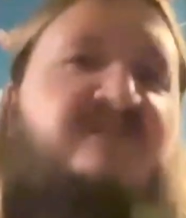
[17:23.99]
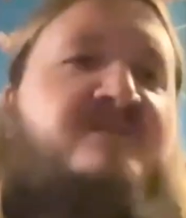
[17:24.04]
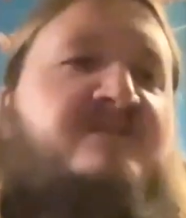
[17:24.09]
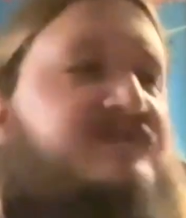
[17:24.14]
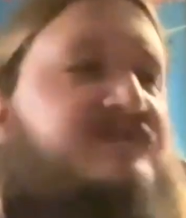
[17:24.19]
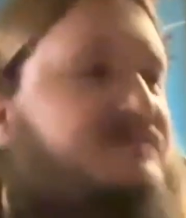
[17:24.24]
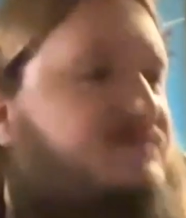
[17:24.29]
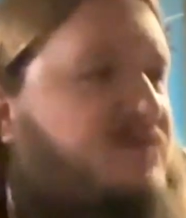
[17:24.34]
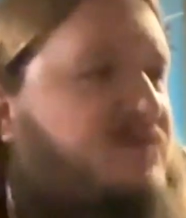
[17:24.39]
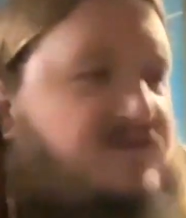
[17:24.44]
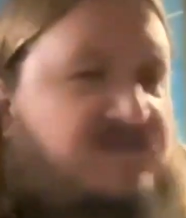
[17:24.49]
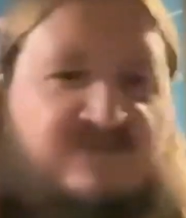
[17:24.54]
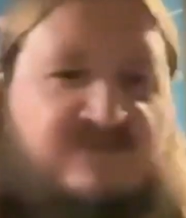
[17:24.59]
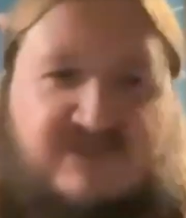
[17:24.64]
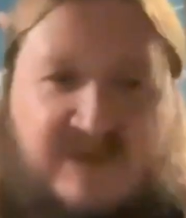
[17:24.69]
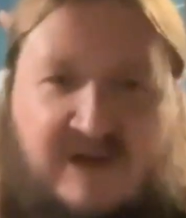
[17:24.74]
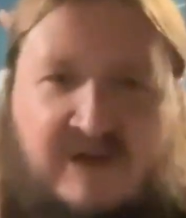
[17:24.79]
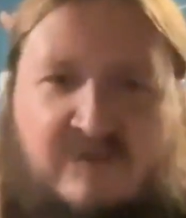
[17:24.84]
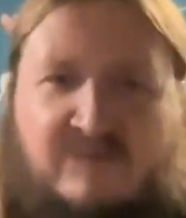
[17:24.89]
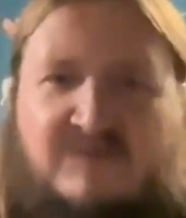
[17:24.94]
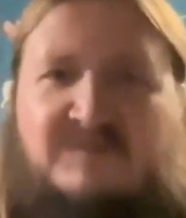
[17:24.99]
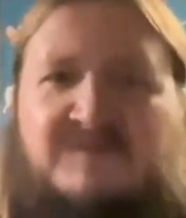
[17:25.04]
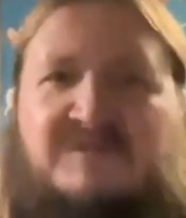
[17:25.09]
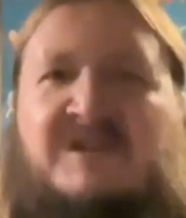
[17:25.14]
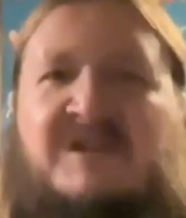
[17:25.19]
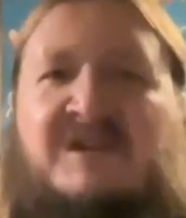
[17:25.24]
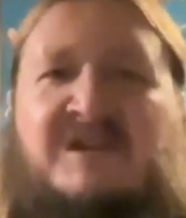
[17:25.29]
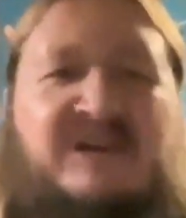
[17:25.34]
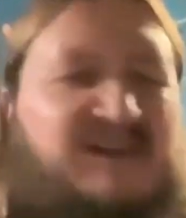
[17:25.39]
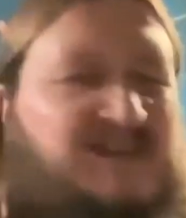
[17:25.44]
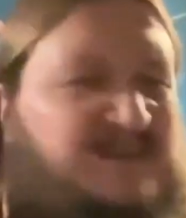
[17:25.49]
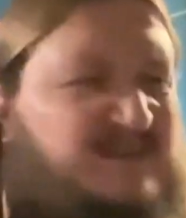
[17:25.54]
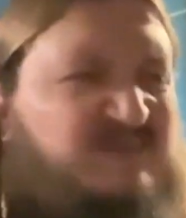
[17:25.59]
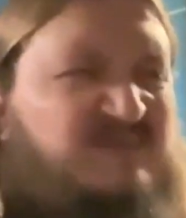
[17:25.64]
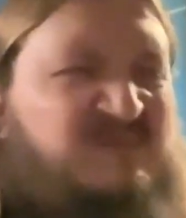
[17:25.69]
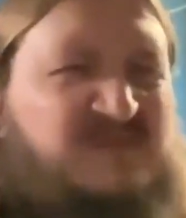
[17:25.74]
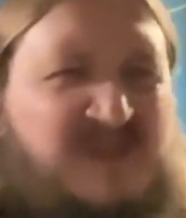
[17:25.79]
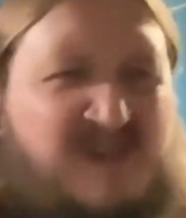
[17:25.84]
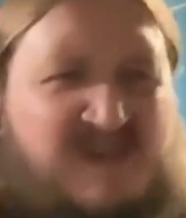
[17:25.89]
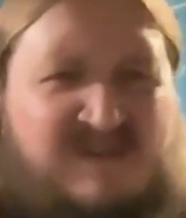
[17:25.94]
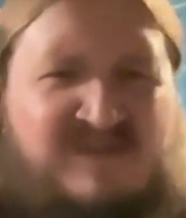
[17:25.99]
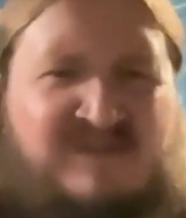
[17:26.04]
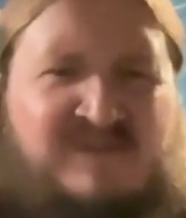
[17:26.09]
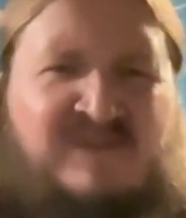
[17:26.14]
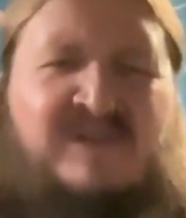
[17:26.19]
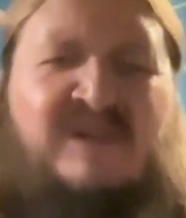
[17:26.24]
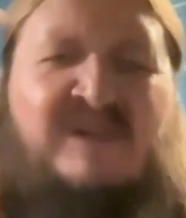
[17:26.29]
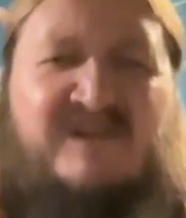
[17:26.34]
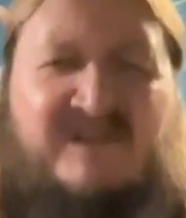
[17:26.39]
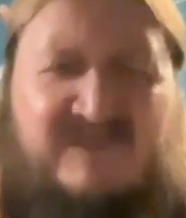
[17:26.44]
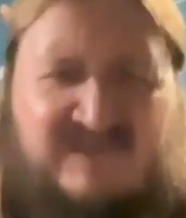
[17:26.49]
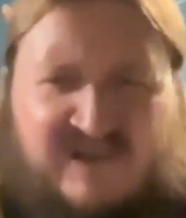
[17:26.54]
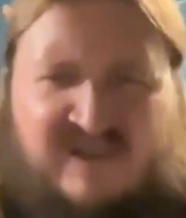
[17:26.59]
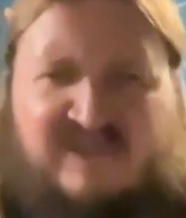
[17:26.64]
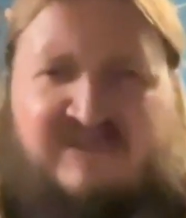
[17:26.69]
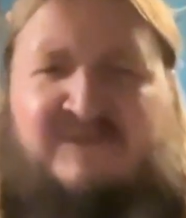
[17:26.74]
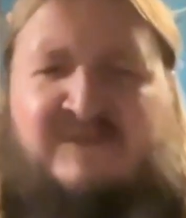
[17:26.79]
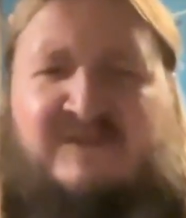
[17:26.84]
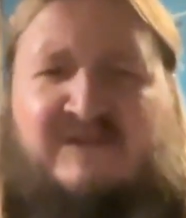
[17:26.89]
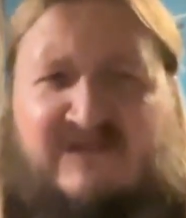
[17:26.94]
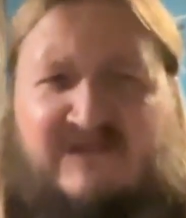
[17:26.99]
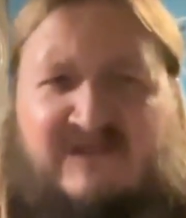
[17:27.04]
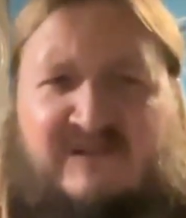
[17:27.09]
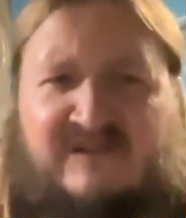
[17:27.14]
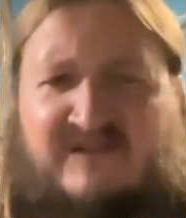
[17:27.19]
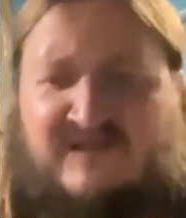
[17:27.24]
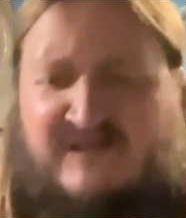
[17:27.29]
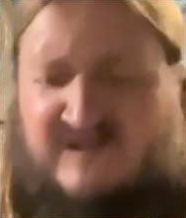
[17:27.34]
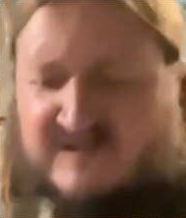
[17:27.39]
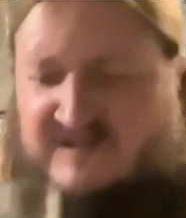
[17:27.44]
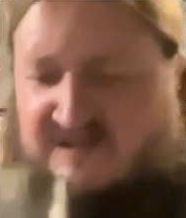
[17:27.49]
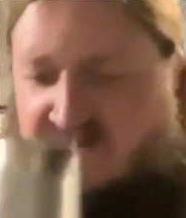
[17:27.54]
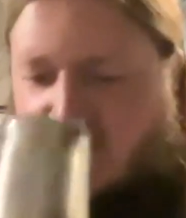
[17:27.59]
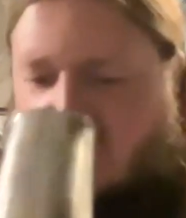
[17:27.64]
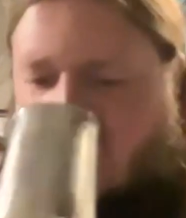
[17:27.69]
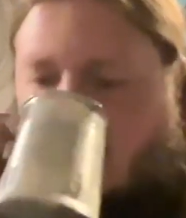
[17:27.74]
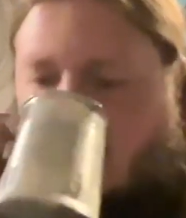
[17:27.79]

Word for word: And it's one of those albums you definitely, definitely need in this.